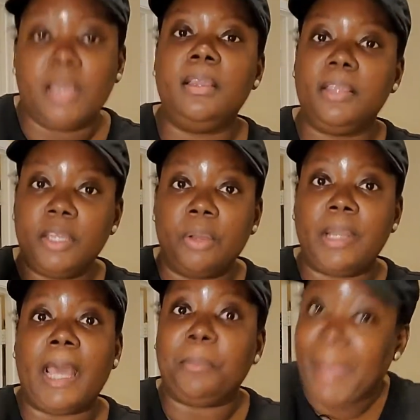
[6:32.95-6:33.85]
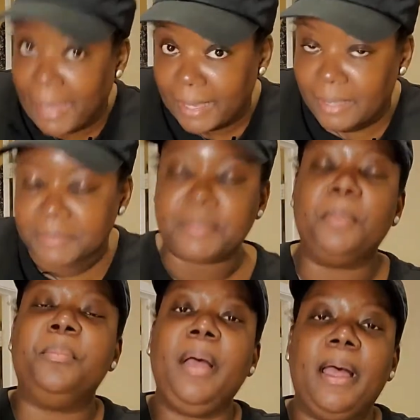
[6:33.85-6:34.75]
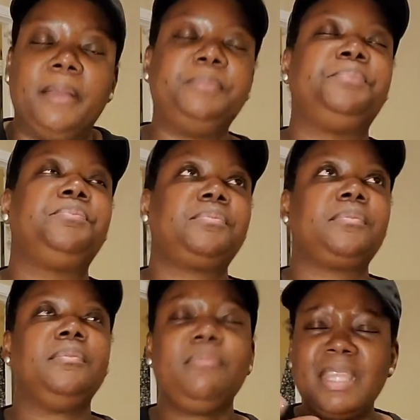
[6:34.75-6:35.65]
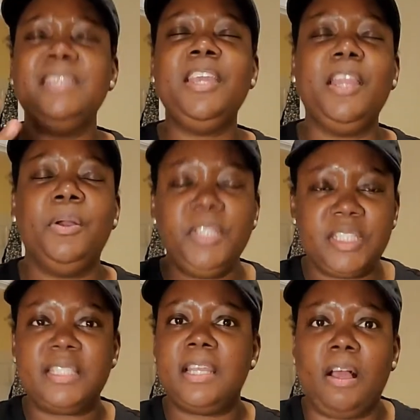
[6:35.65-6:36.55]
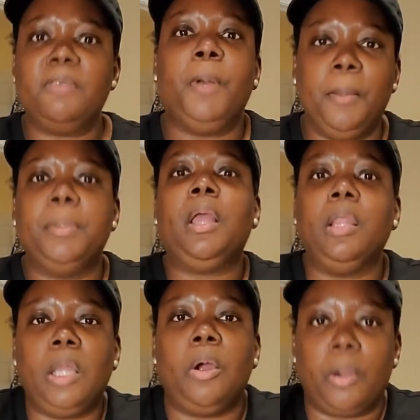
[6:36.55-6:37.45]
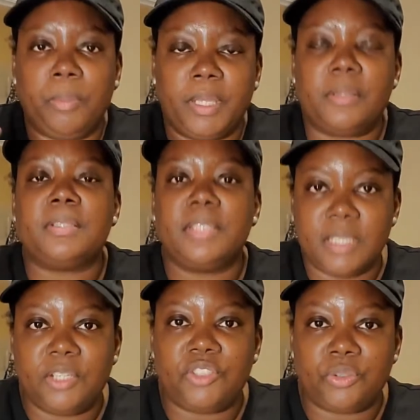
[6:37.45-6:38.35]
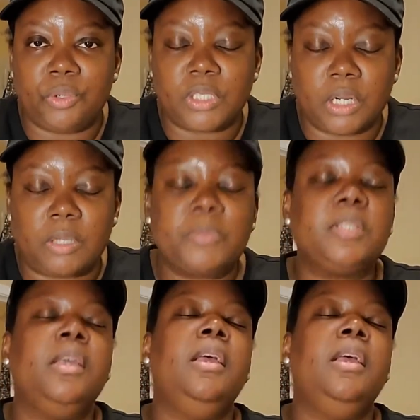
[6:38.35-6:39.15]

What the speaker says: You know, not man. But you know, it just set off alarm bells in short terms.